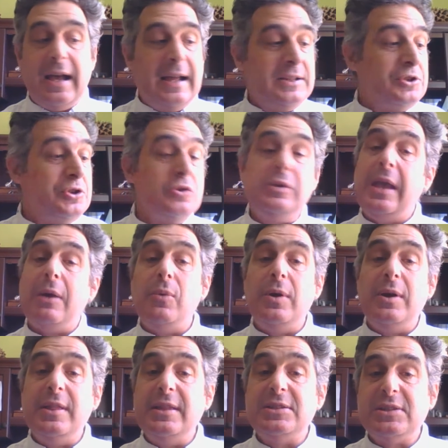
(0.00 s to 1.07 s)
Did you get
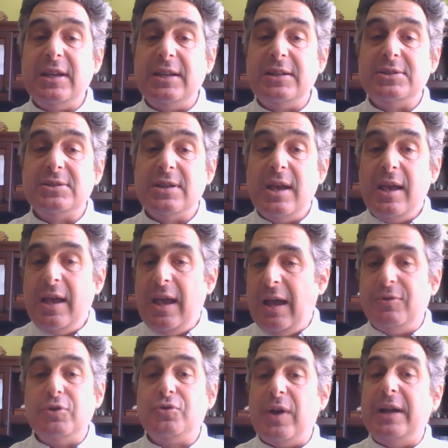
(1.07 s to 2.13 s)
one of these kits?
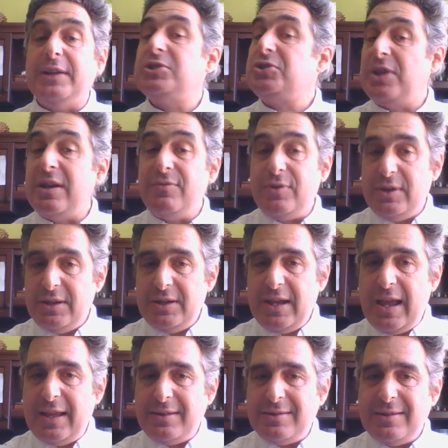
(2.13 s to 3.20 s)
Have you tried to shave with it
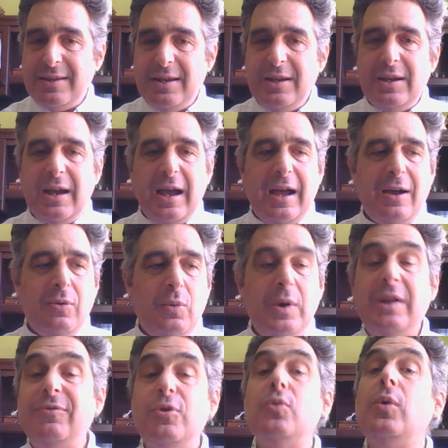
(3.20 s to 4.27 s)
yet? What
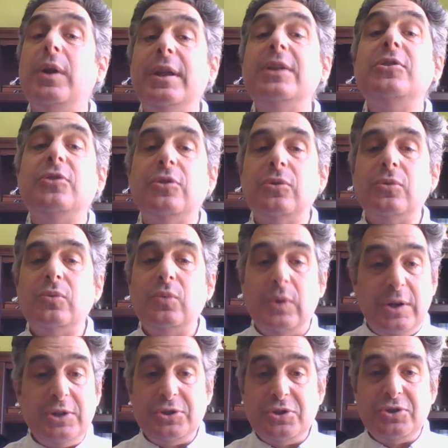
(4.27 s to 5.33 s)
have you run into? What
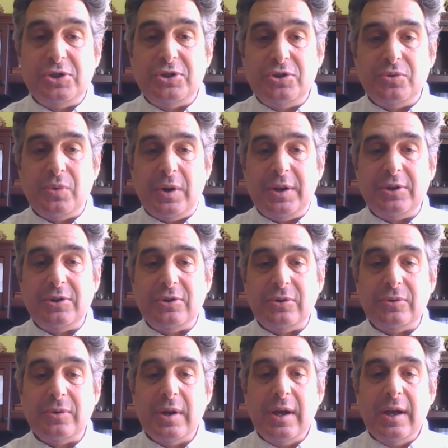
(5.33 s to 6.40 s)
issues did you run into?
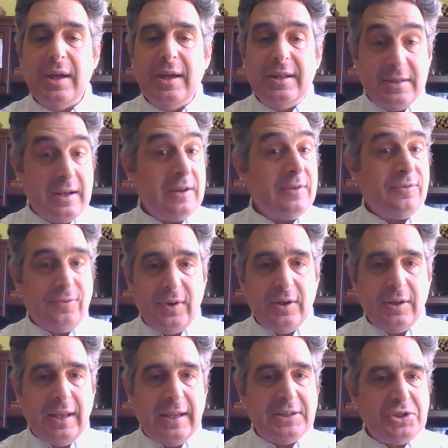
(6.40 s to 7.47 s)
Did it feel
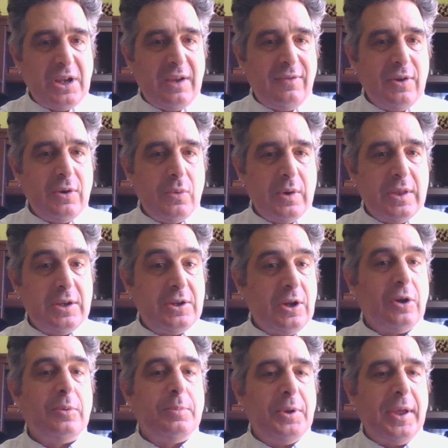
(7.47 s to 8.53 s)
like shaving with a
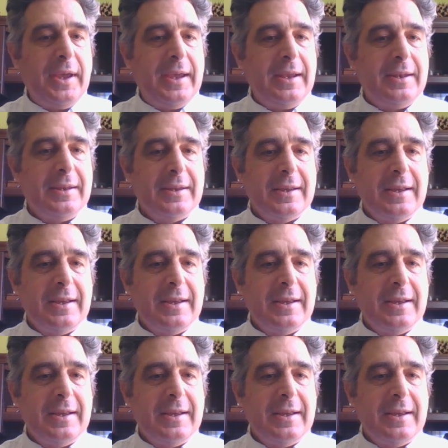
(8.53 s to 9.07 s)
dull blade?